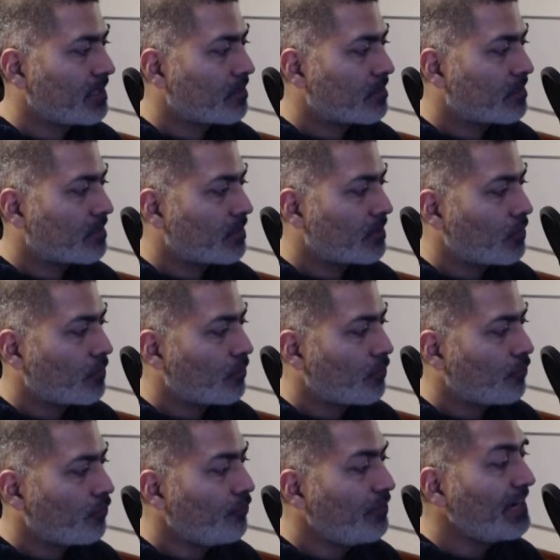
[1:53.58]
this
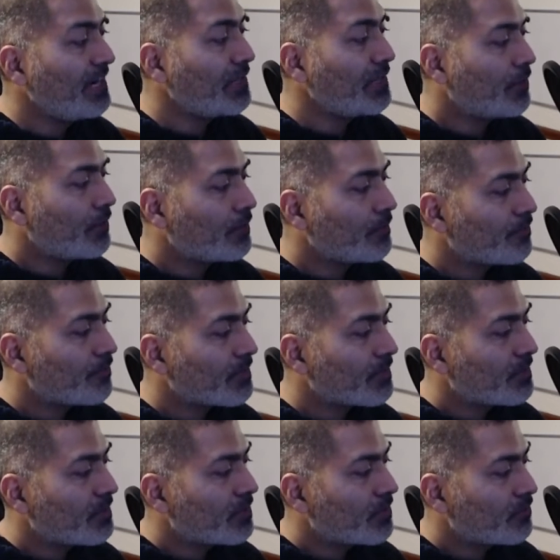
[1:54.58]
video
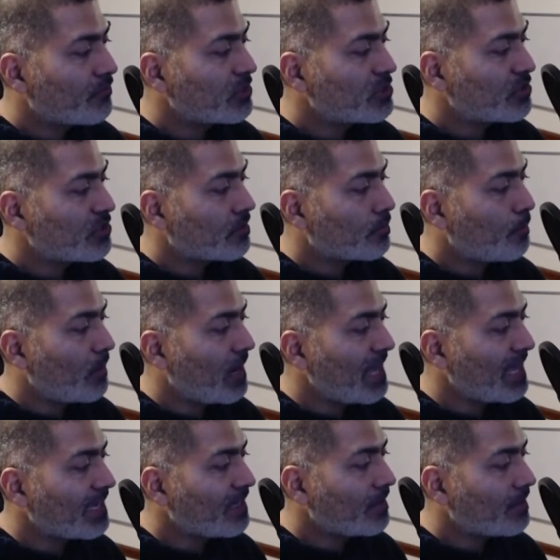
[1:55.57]
which is
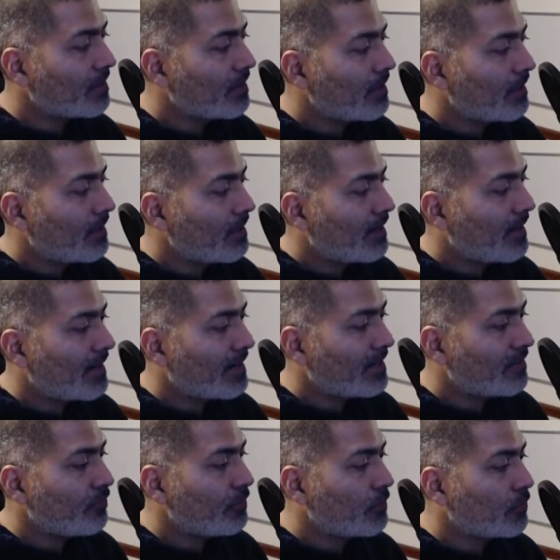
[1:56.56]
playing.
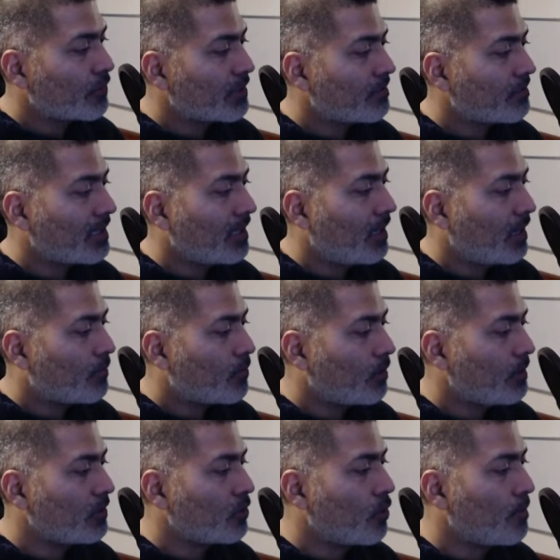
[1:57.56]
And if you notice, I'll
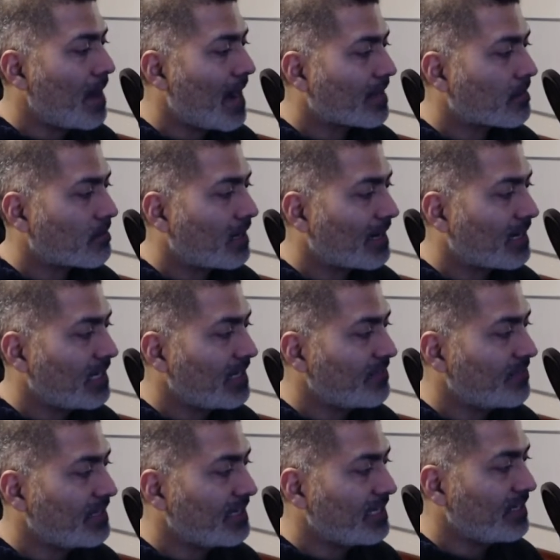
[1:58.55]
probably go back
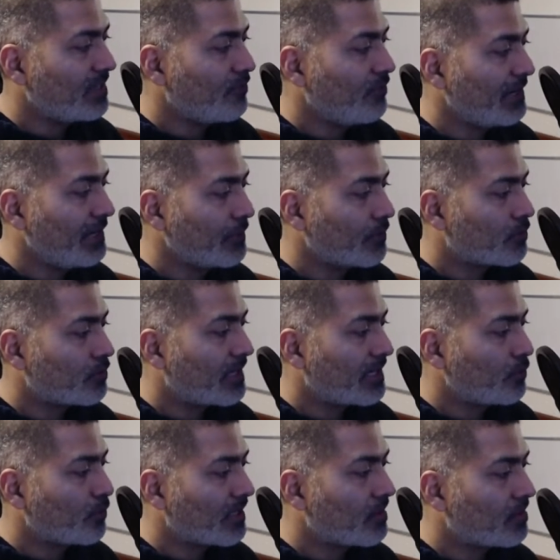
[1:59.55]
slightly in the video so
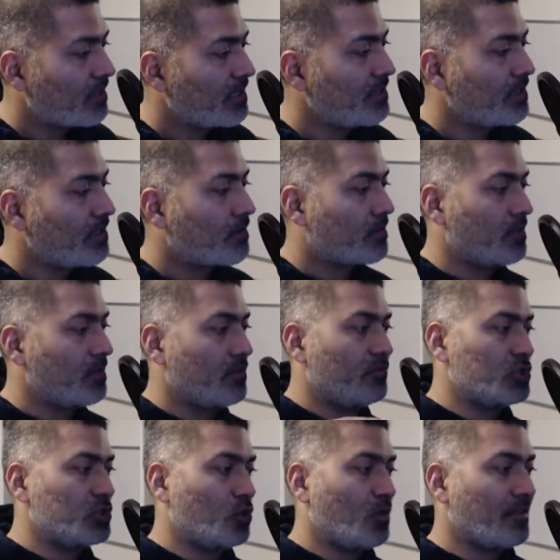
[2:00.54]
that you can see this
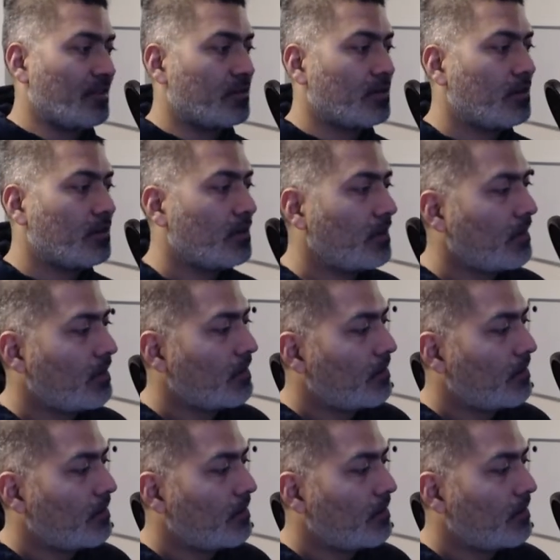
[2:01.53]
visualizer.